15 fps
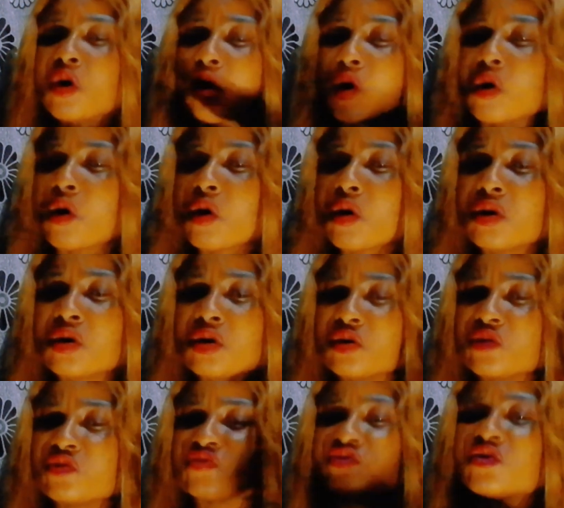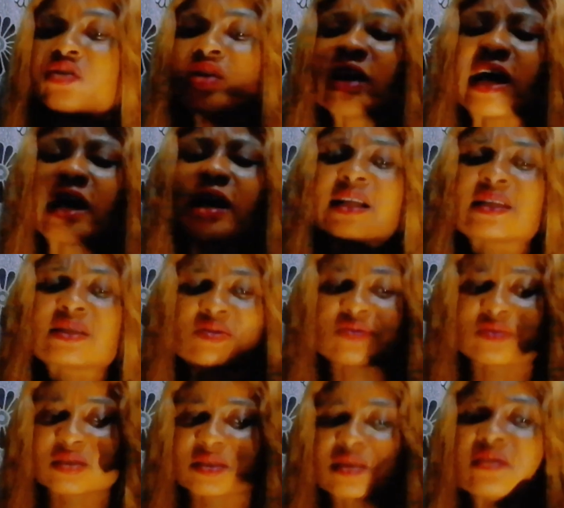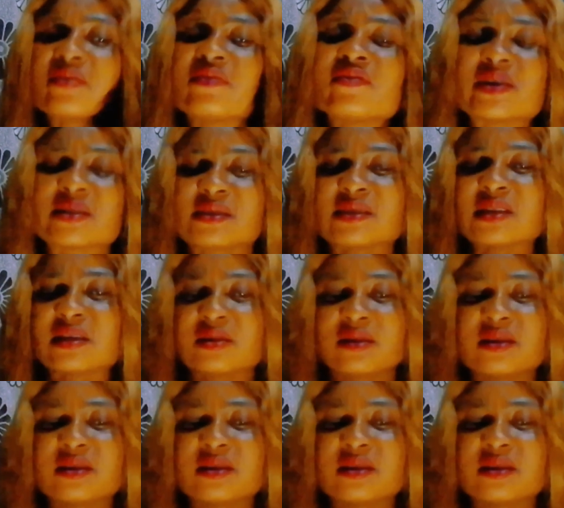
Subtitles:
or run ads to sell faster.